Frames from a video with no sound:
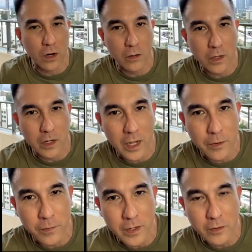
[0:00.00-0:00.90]
to go Hard Rock
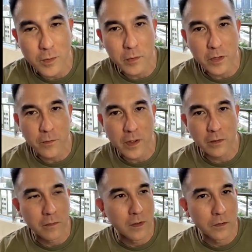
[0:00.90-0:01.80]
Cafe. Do you remember the
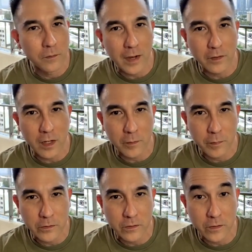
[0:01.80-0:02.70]
event, $5
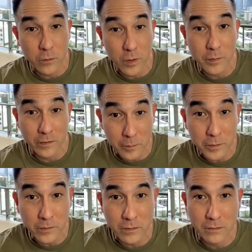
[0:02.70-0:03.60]
Pitchas and Rubba
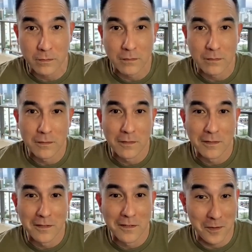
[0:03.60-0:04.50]
Slippahs?
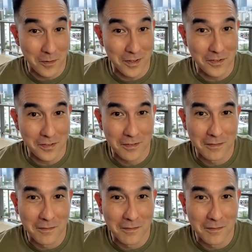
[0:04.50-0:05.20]
You remember this?